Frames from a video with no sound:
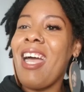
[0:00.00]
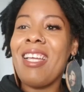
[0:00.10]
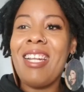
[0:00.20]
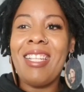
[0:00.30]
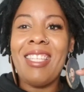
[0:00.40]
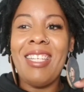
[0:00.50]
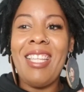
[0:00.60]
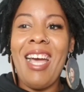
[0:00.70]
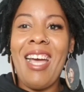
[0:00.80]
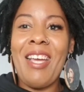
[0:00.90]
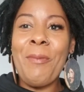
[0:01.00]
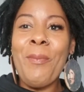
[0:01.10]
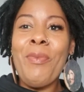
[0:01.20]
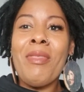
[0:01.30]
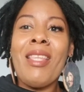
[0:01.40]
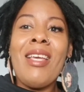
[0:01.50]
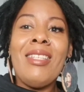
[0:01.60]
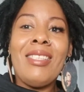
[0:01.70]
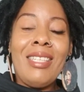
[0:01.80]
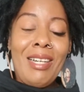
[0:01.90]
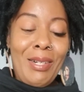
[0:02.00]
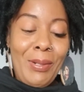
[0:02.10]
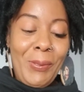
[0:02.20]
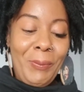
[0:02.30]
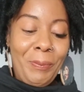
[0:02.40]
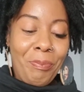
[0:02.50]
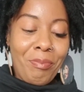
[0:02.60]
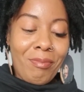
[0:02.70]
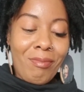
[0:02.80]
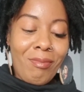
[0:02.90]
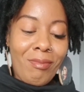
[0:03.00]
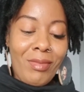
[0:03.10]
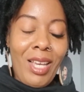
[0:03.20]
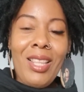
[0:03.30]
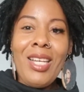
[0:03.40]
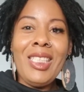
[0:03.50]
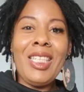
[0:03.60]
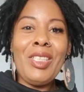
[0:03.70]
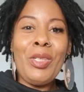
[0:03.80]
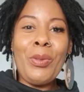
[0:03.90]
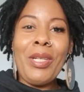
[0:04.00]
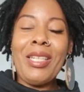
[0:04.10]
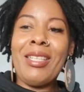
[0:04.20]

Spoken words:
and not the other eye. So let's get to it.